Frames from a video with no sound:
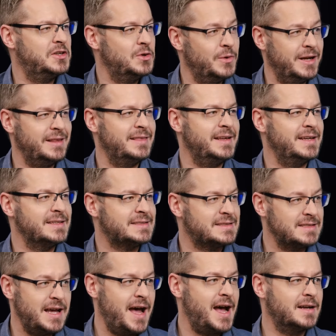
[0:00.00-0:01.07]
doing the
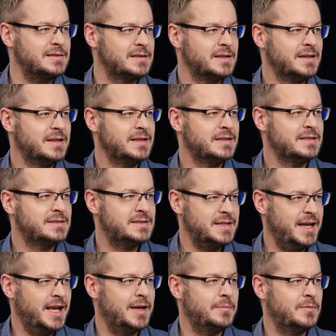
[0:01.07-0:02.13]
exact
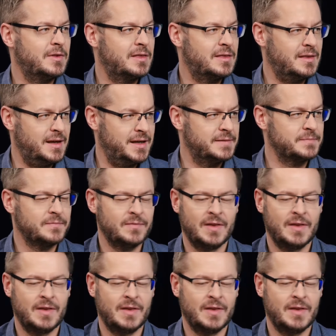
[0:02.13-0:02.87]
same thing